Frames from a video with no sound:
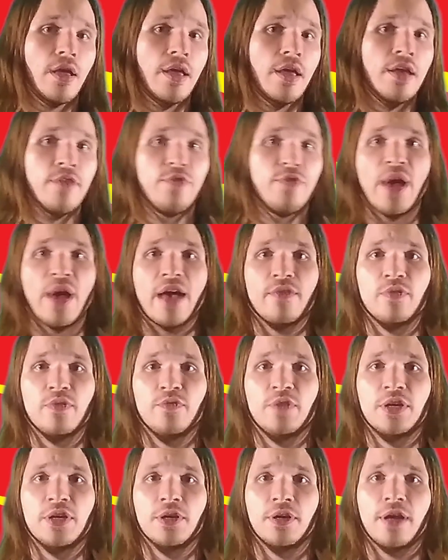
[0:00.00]
And if you haven't
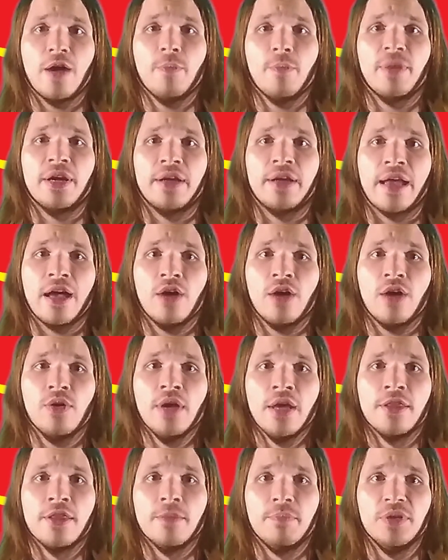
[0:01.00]
figured it out by now,
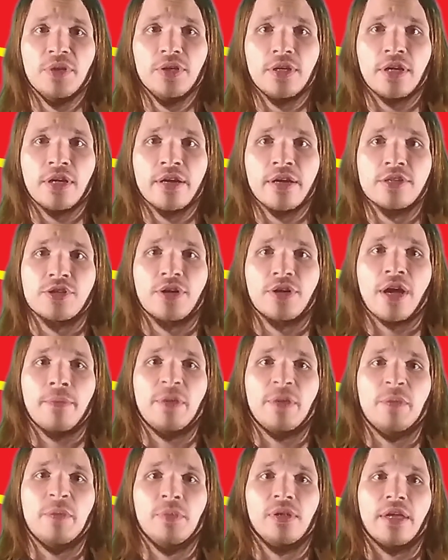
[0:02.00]
the billionaires are not
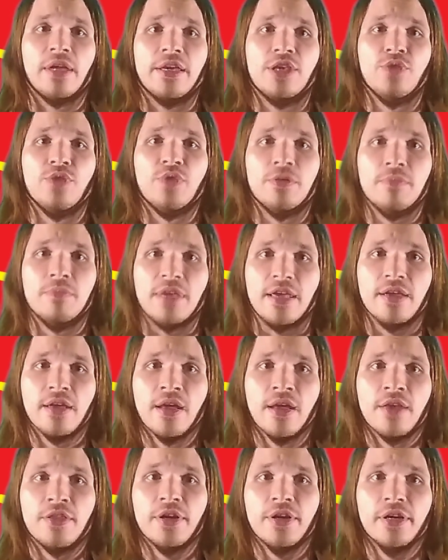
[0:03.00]
people like you and me.
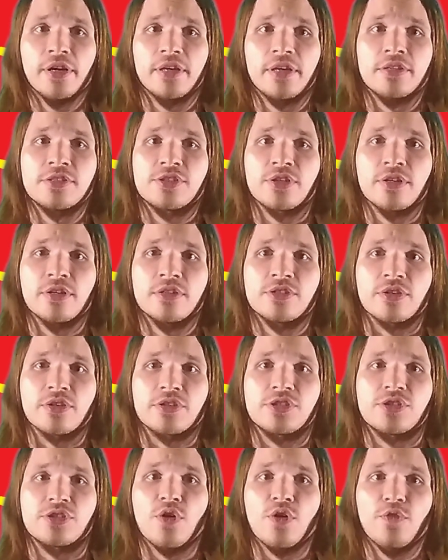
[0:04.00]
Their concerns are
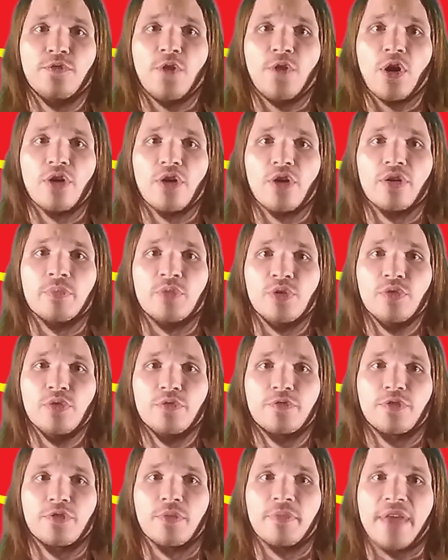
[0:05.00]
so far
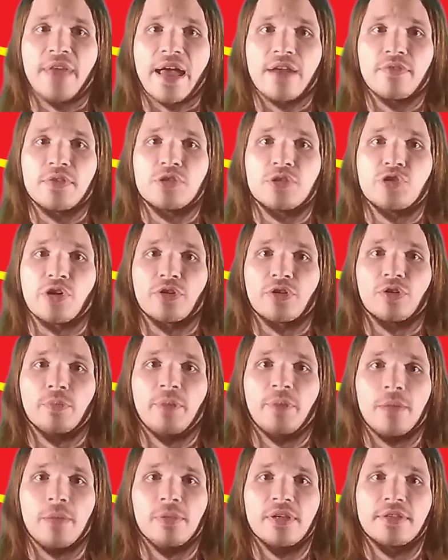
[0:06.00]
removed from that of the general
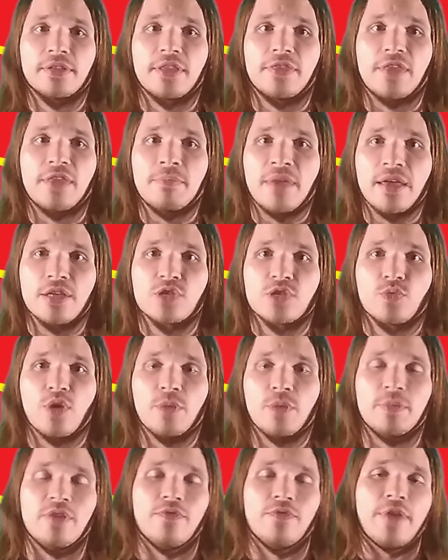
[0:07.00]
public that they may as
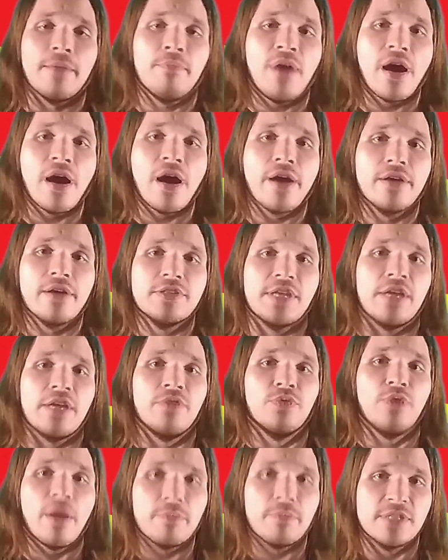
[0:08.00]
well be vampires
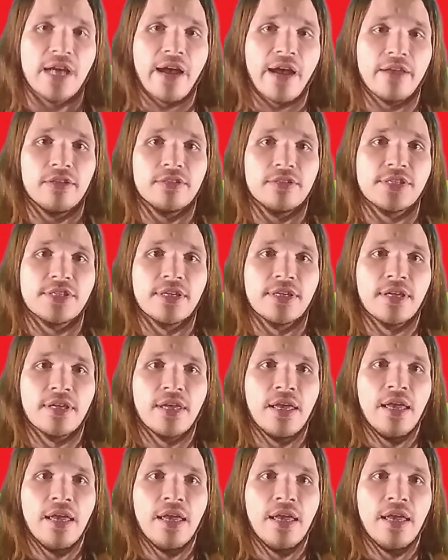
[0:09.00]
and reptiles.